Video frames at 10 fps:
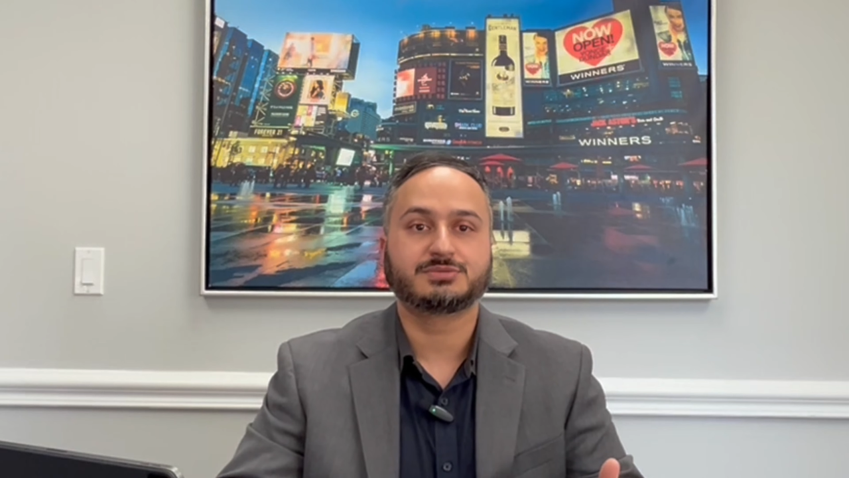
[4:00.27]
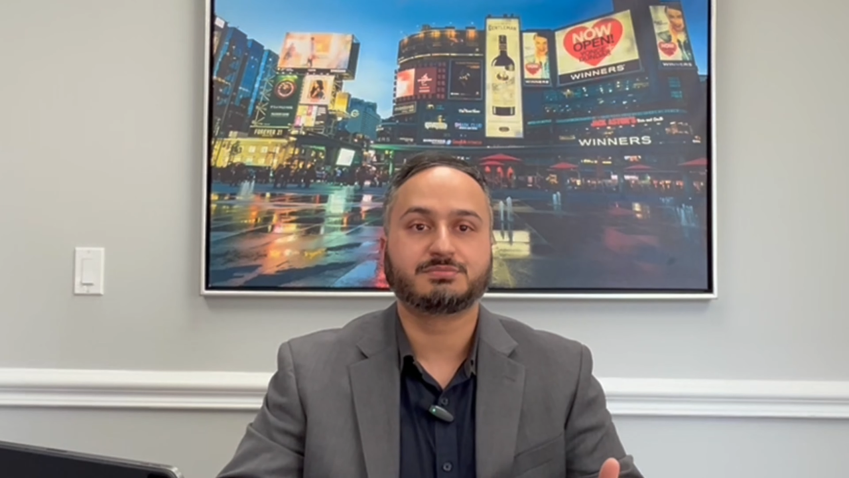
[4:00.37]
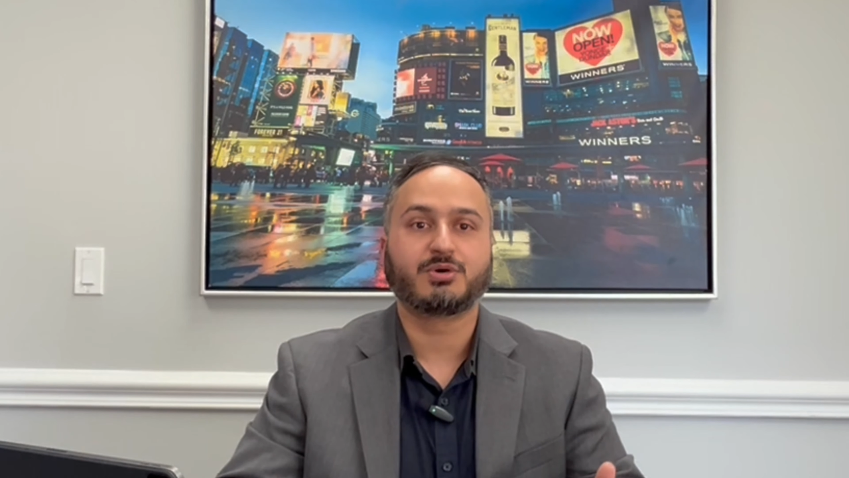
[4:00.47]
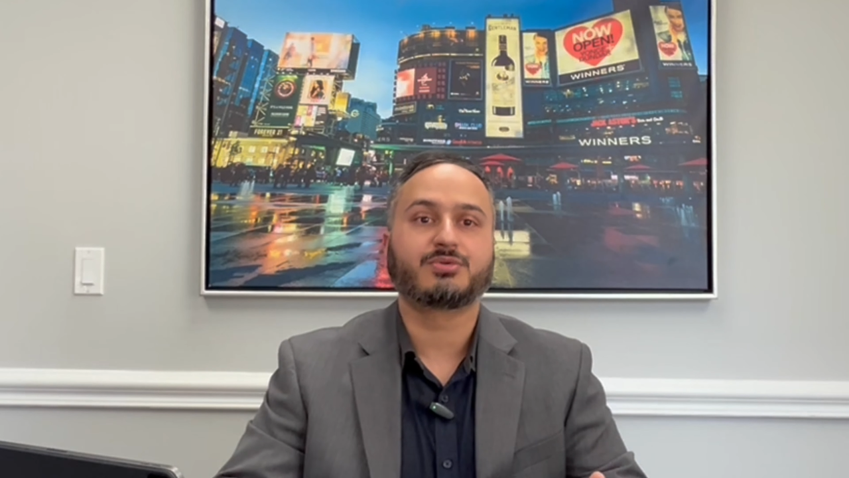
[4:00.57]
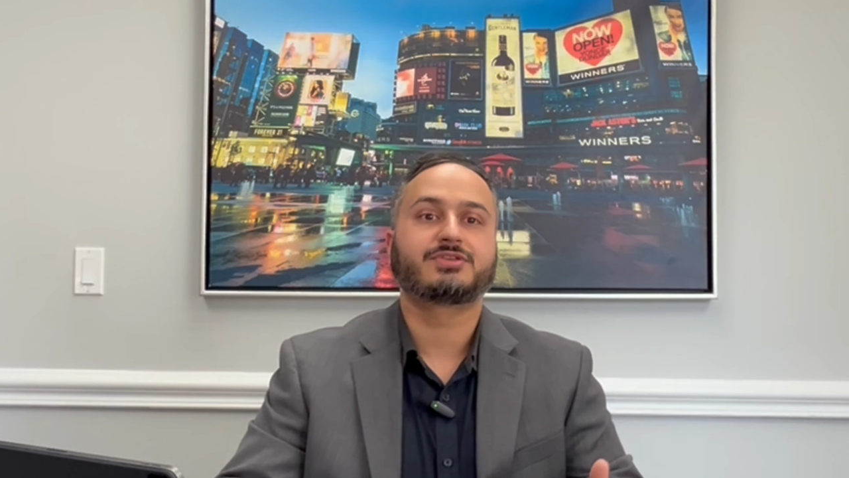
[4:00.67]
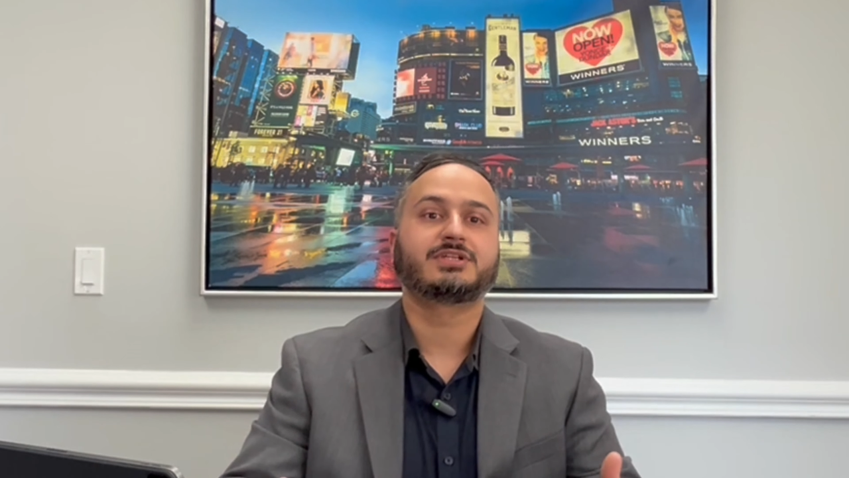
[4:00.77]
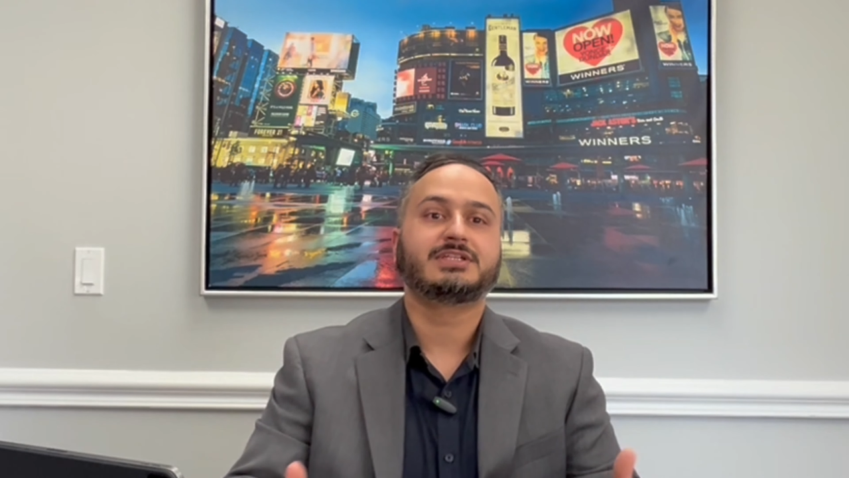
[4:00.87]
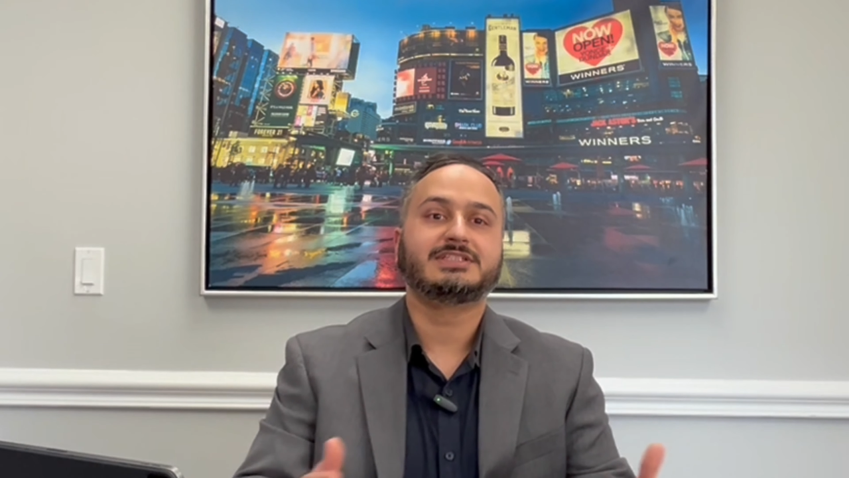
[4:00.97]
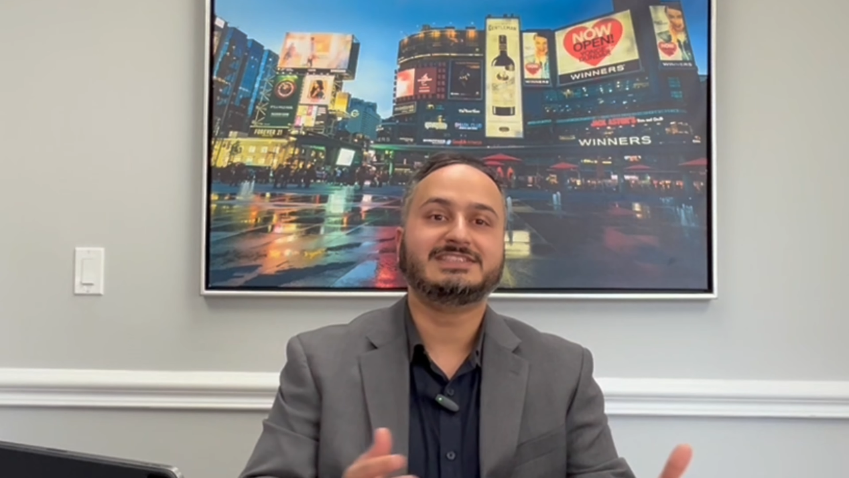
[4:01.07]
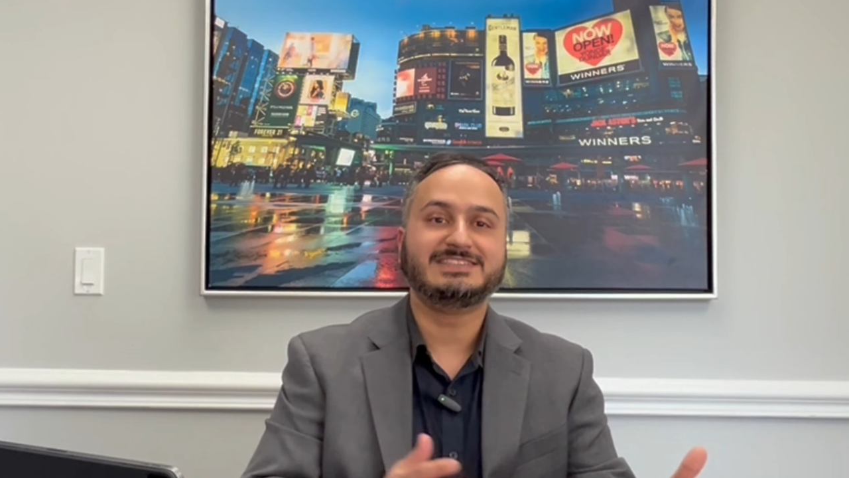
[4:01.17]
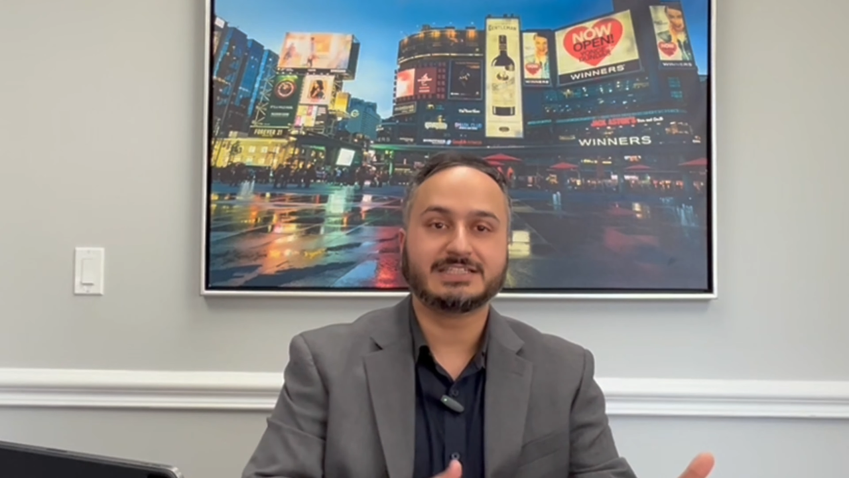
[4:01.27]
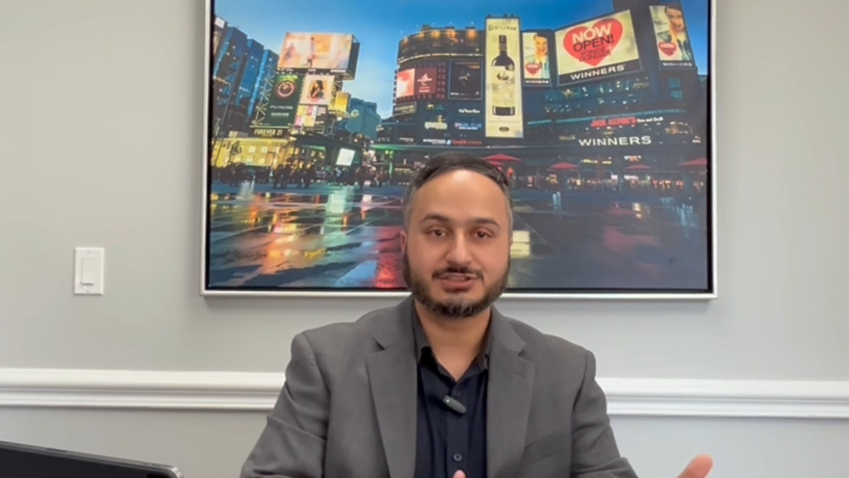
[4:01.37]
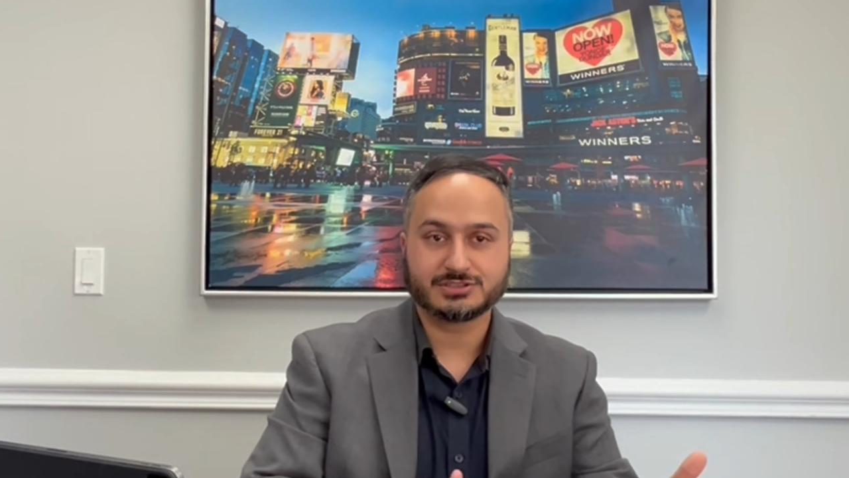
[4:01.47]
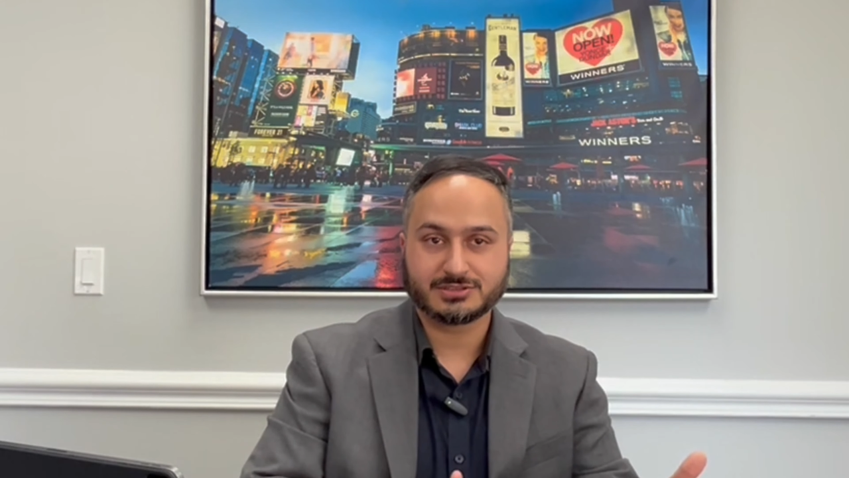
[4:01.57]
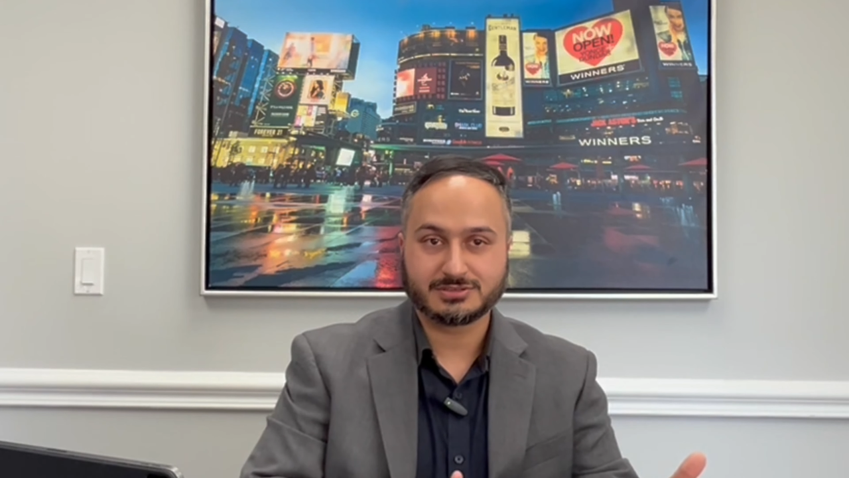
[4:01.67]
both
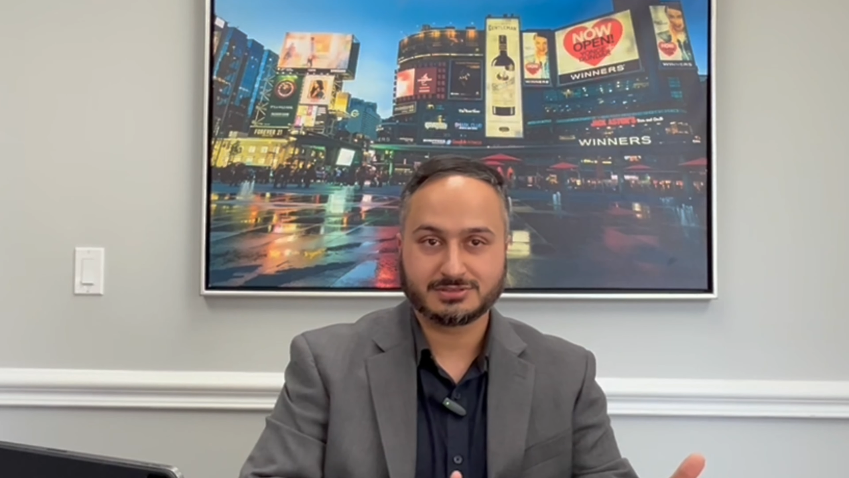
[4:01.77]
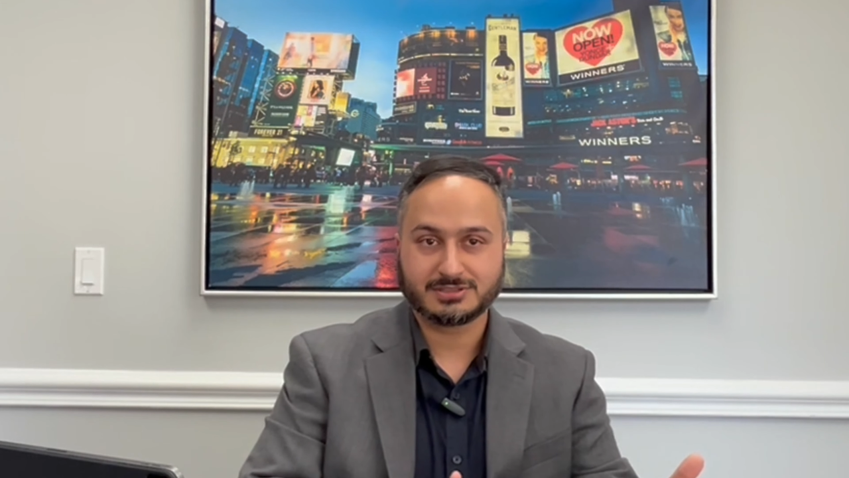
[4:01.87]
digital